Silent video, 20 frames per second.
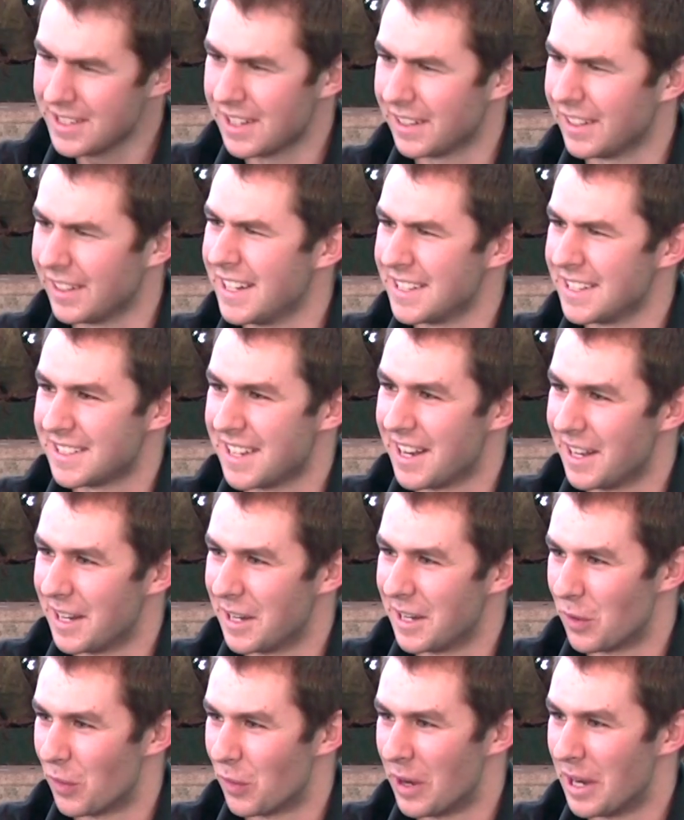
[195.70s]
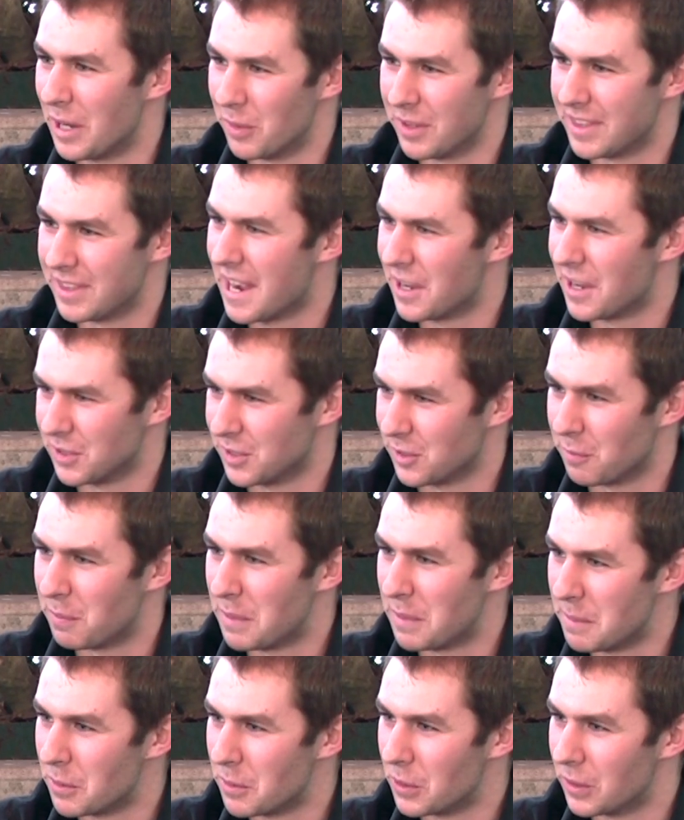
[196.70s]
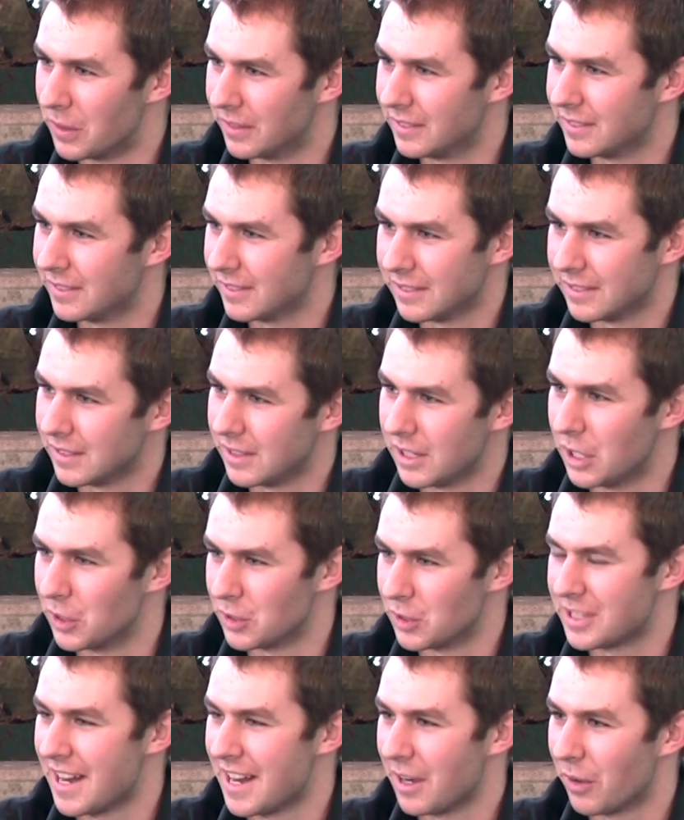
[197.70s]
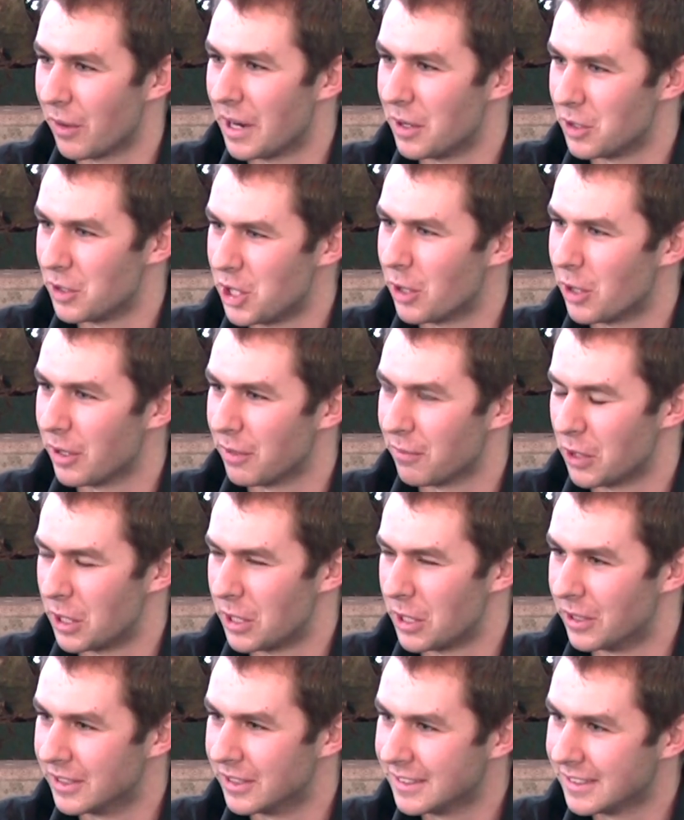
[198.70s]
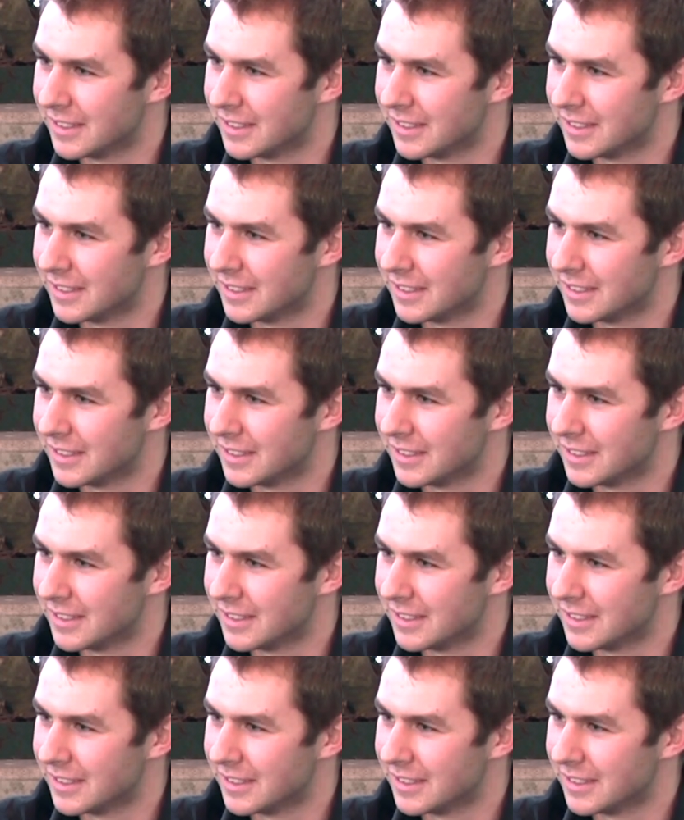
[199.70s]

is it like standing in the ring with thousands of people, standing around cheering for you?